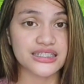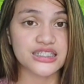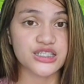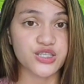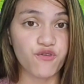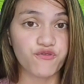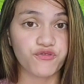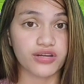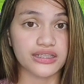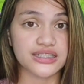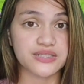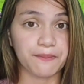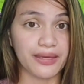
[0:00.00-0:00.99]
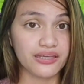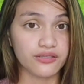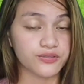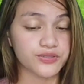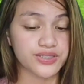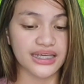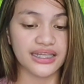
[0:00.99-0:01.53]
is known for its
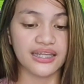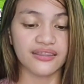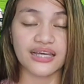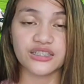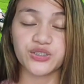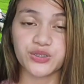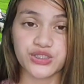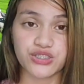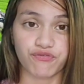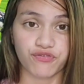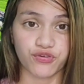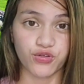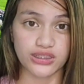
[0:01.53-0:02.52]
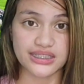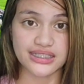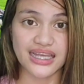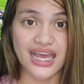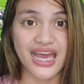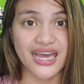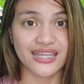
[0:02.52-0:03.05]
mangoes and indigenous fruits.
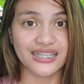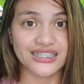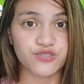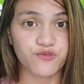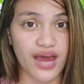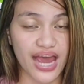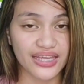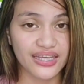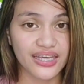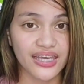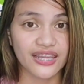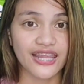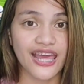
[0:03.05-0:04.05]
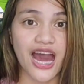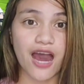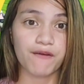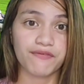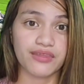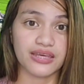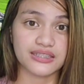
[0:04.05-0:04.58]
That is why they
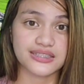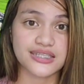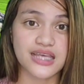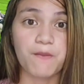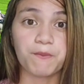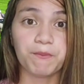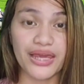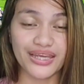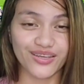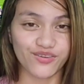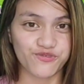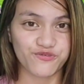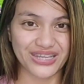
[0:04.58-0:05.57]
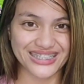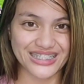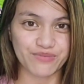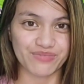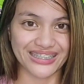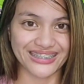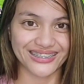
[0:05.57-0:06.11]
have this mango
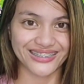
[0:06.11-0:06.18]
festival.